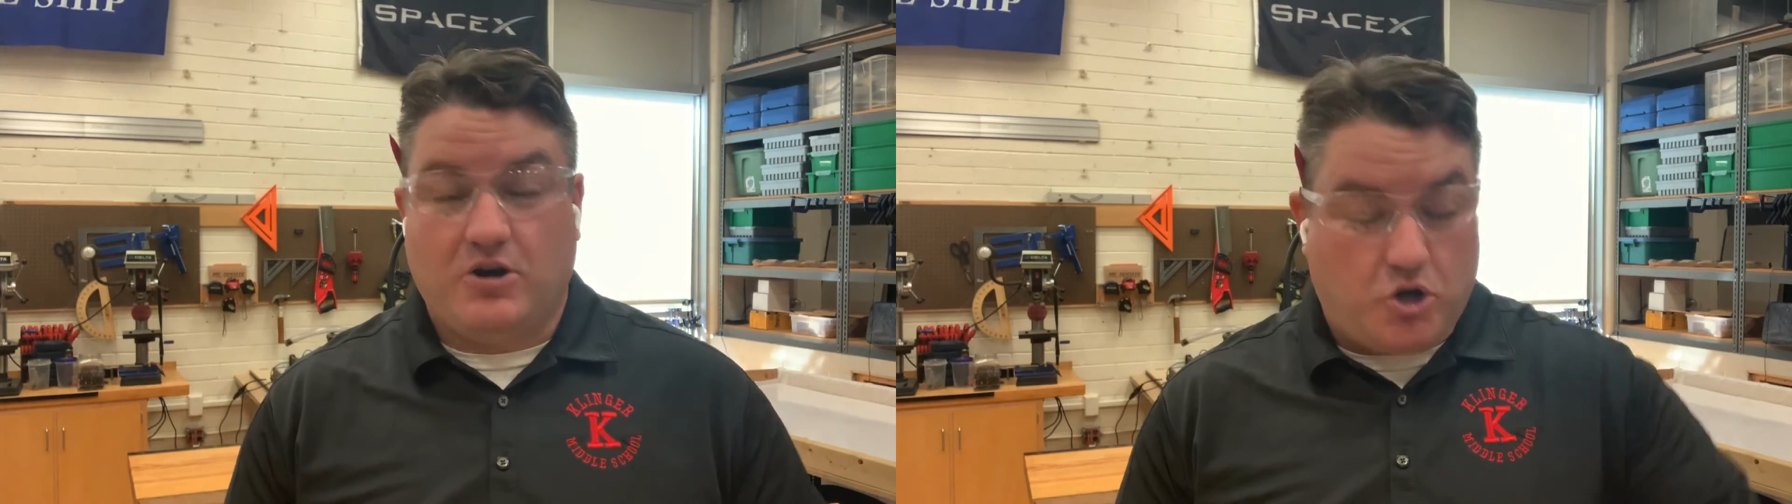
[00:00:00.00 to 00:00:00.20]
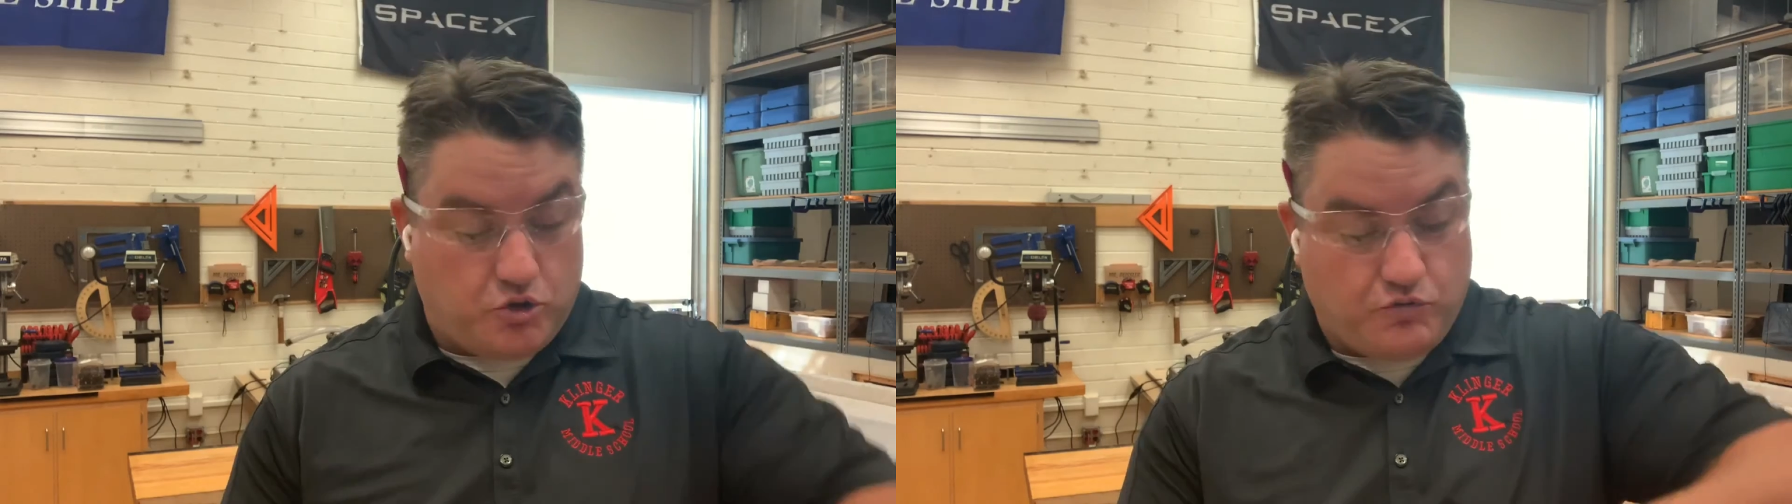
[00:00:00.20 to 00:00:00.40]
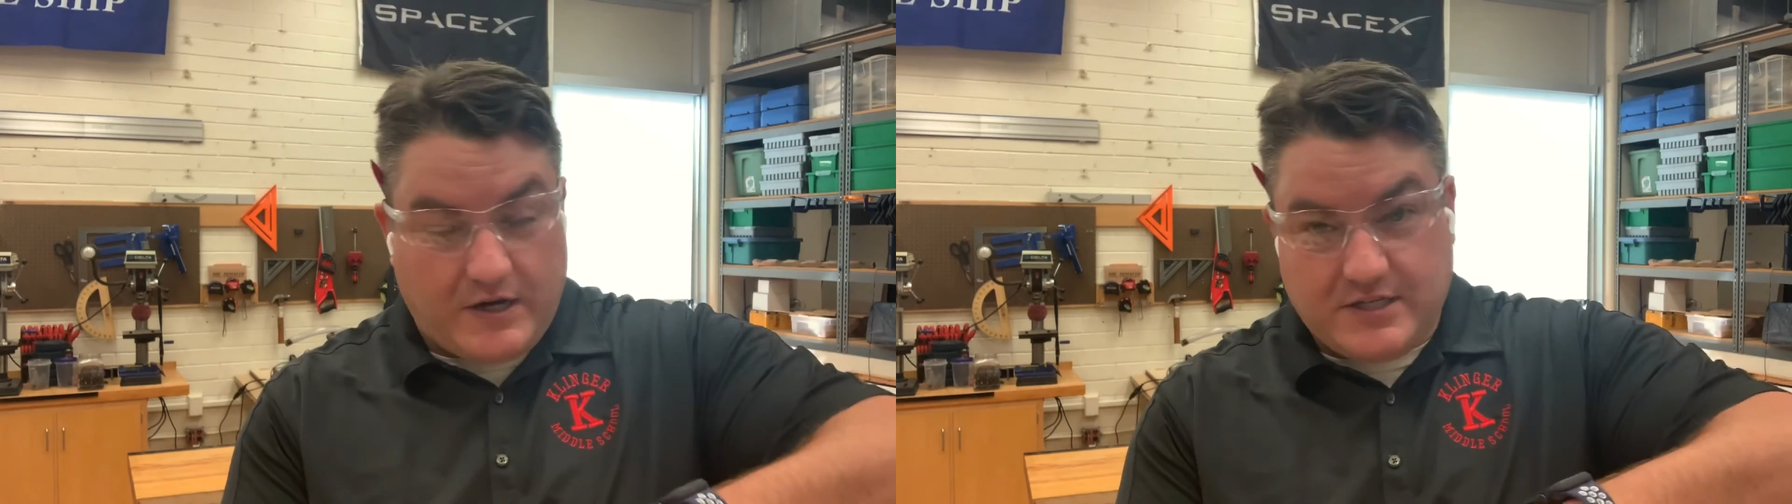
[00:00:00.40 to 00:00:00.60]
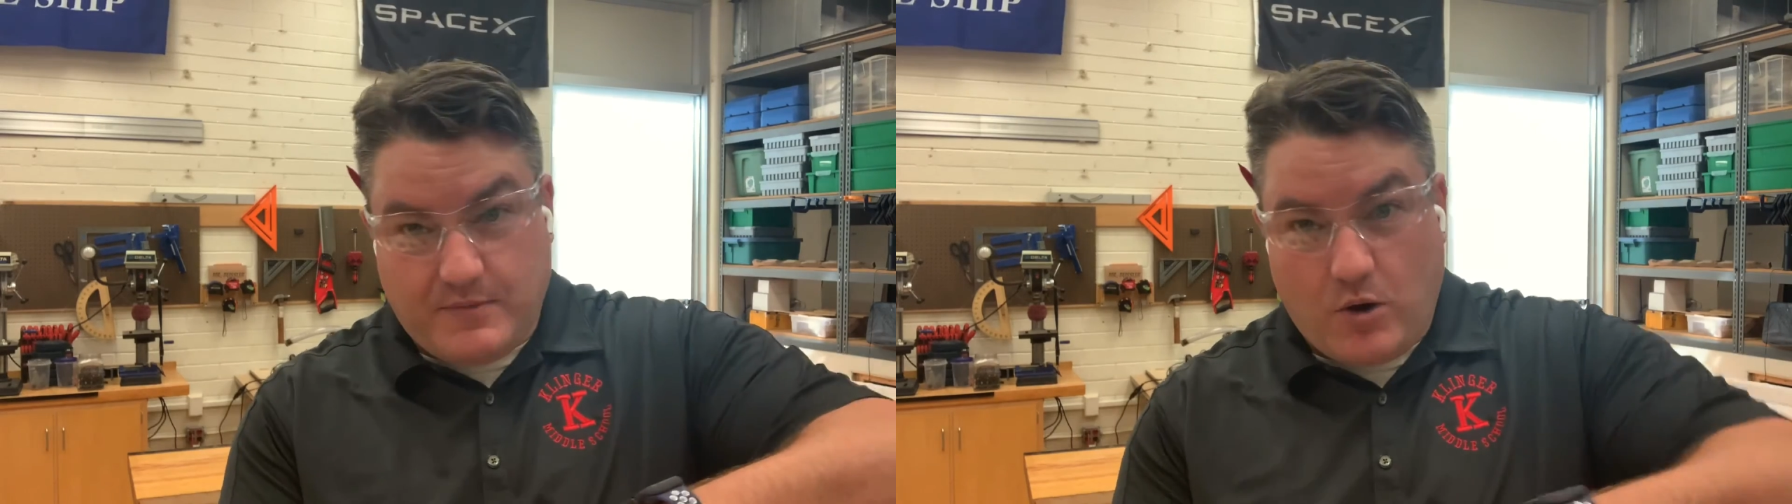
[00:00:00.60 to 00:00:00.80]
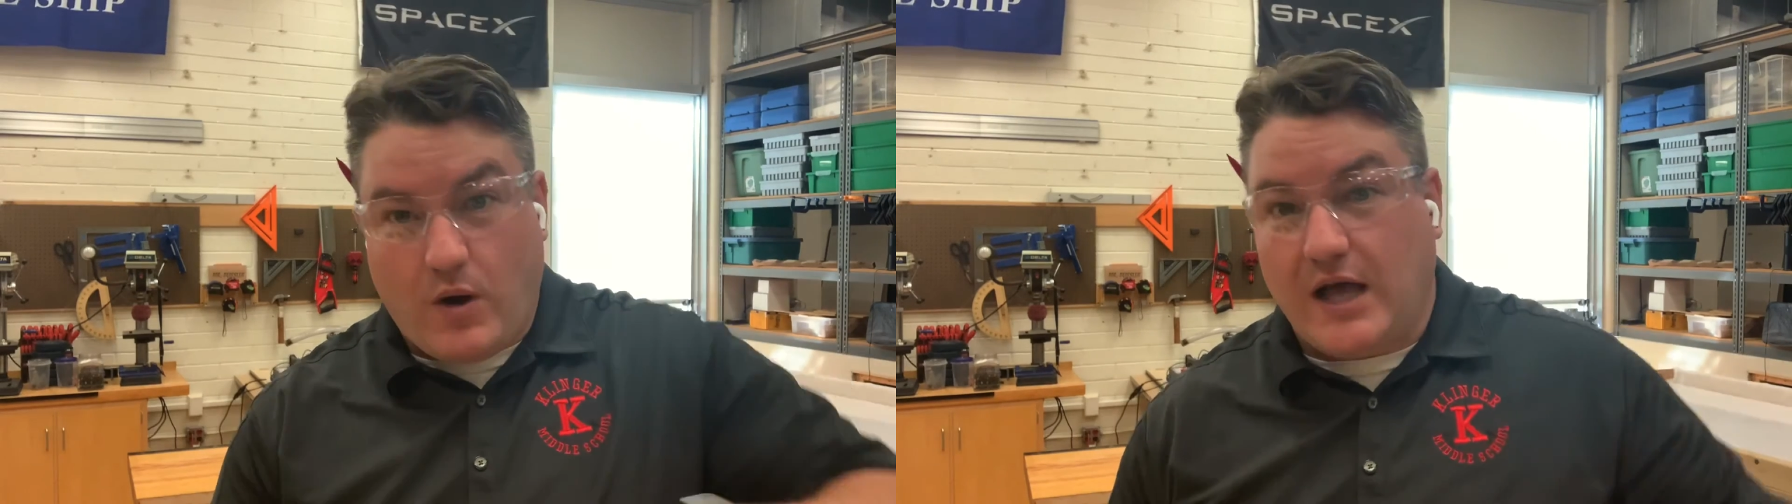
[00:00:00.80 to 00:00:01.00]
It goes right to
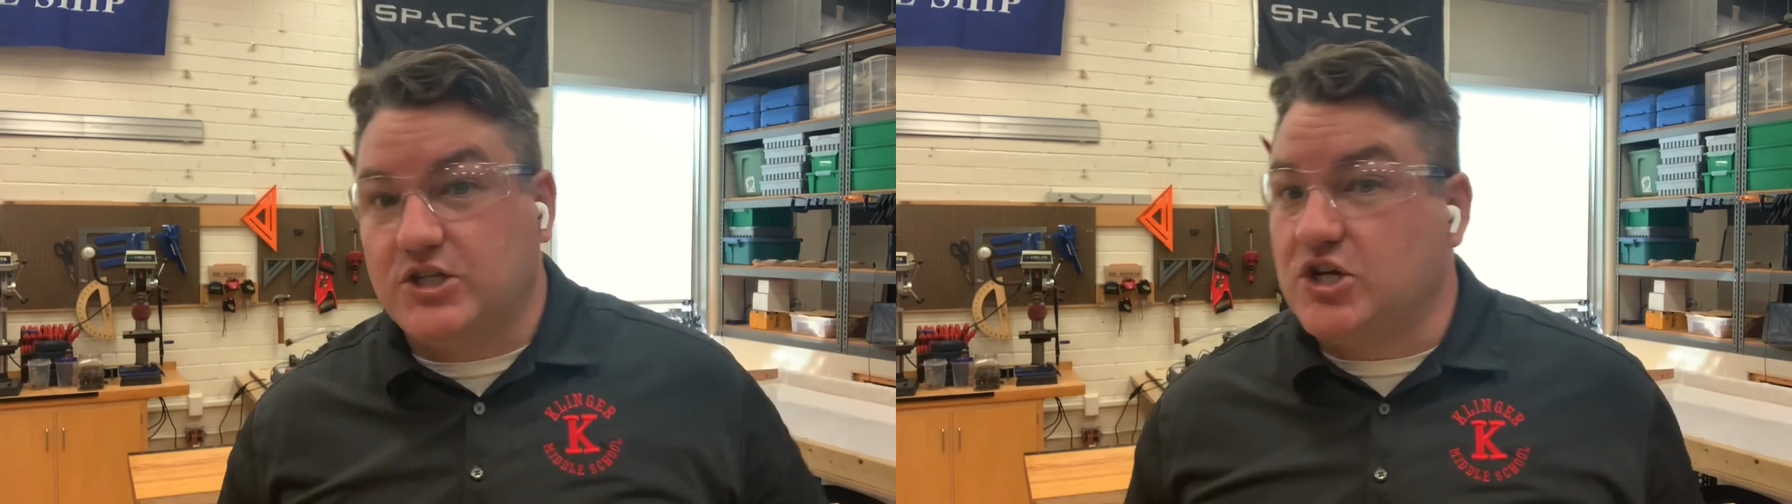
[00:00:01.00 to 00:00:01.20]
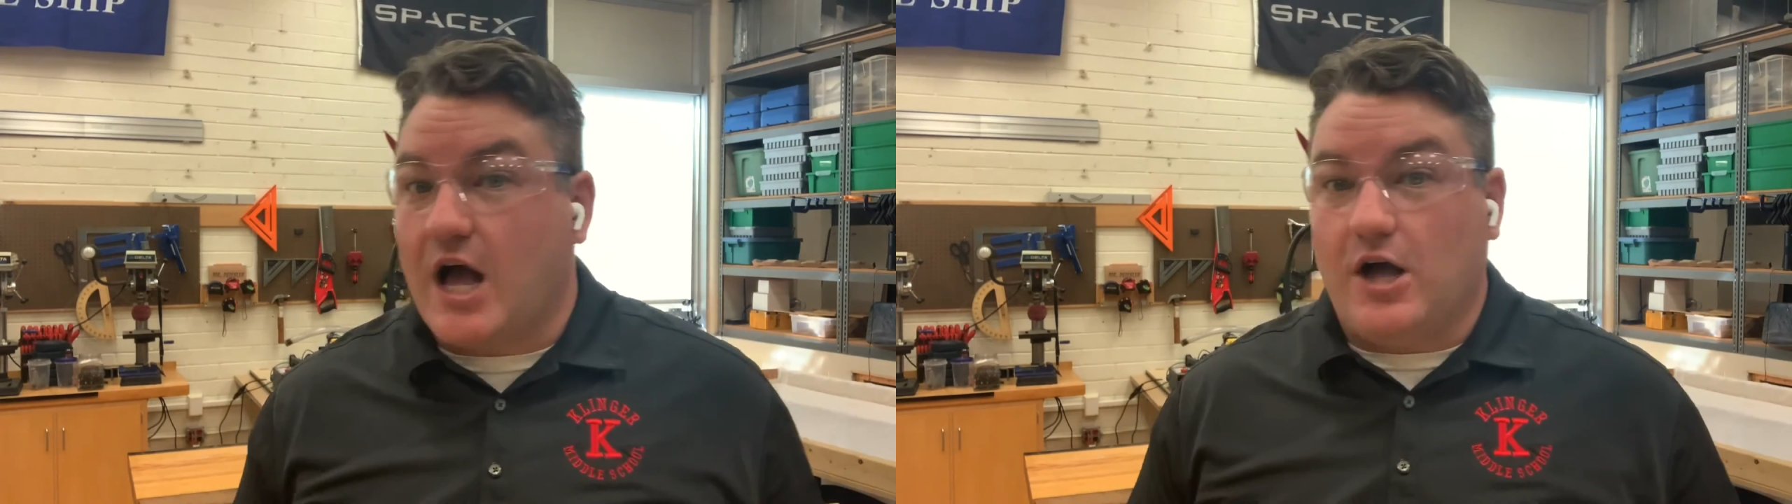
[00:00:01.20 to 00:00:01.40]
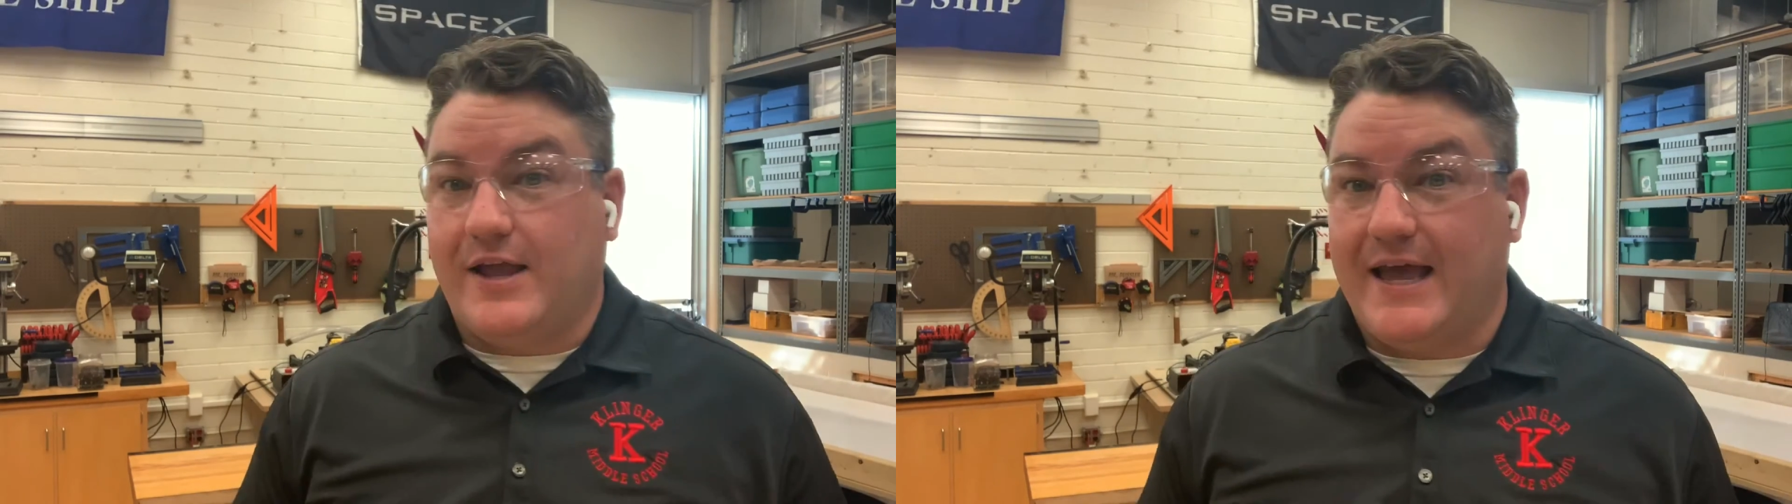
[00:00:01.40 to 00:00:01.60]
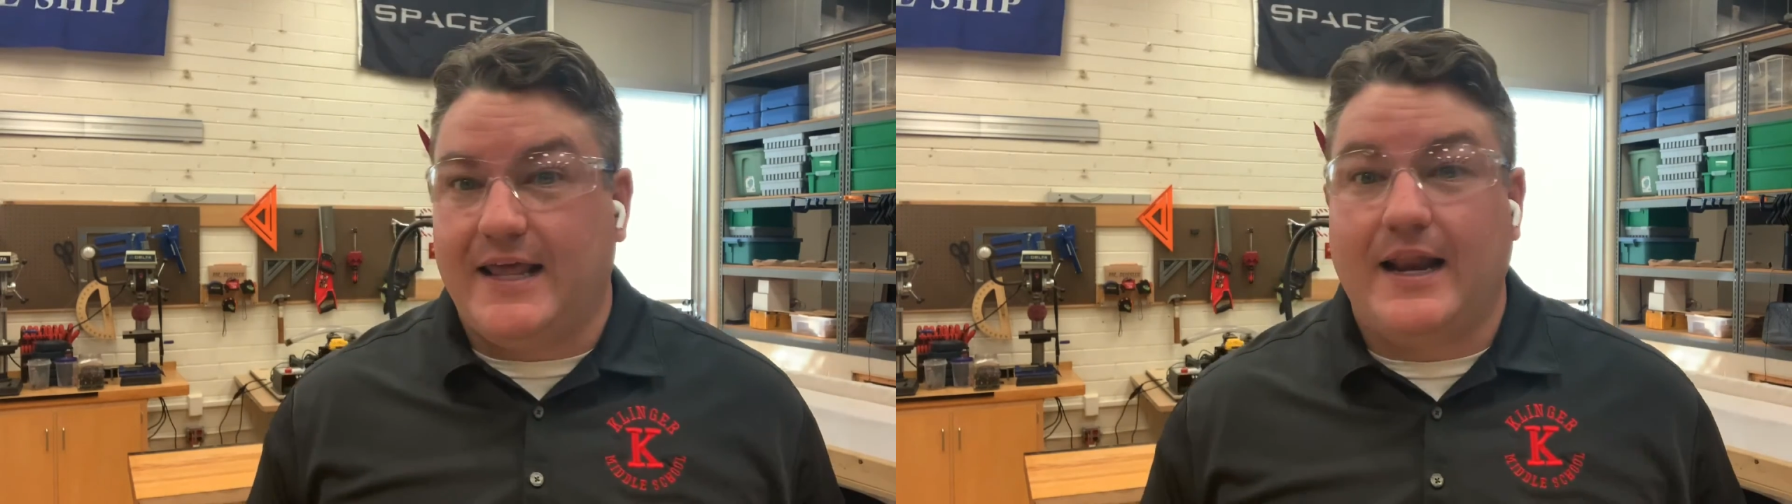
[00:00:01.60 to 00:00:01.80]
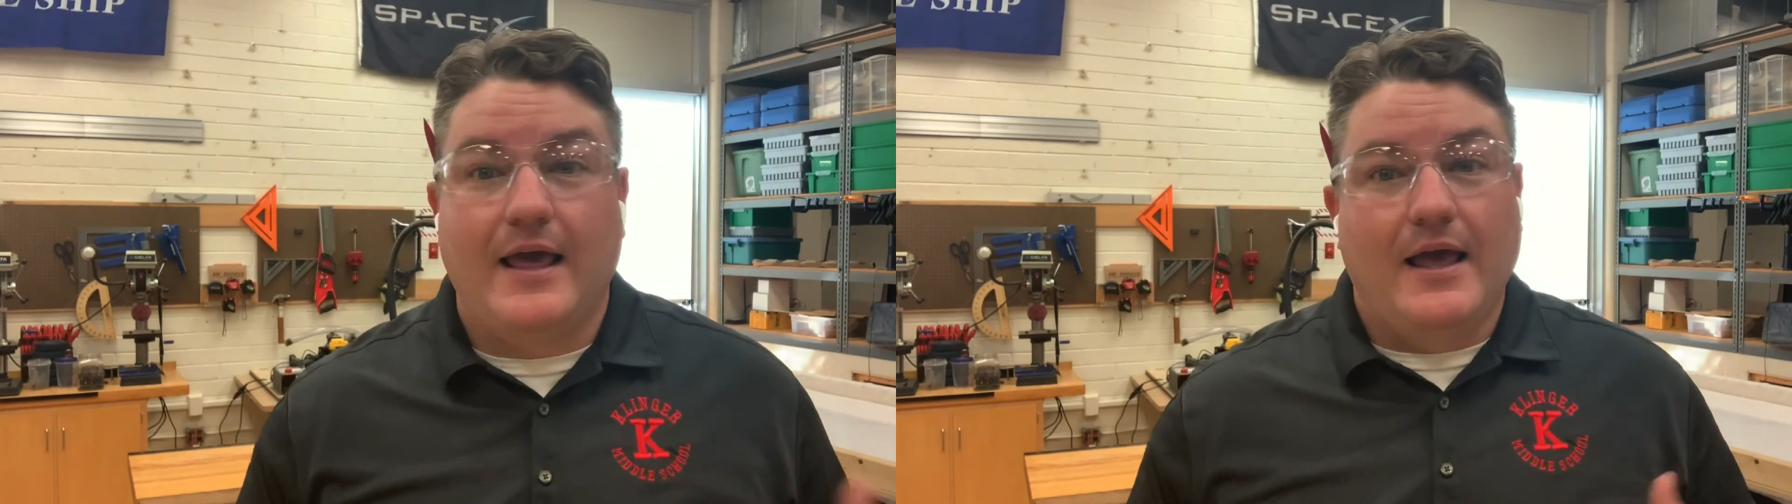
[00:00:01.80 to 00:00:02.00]
my watch. I'll get it.